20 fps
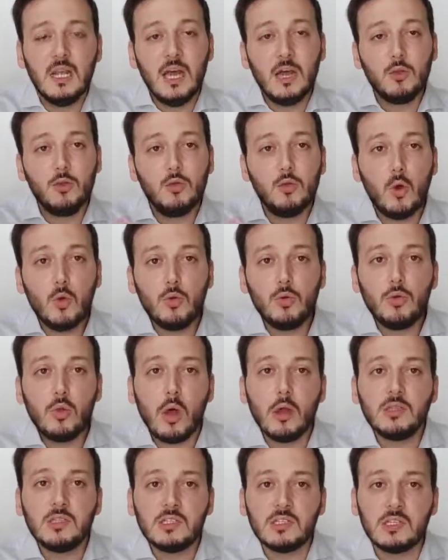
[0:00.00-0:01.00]
a
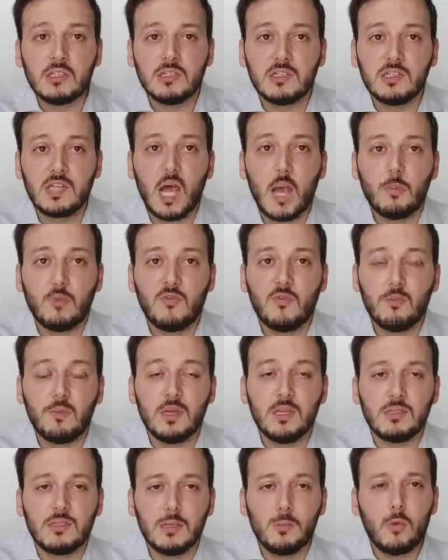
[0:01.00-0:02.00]
no-nonsense type of a business.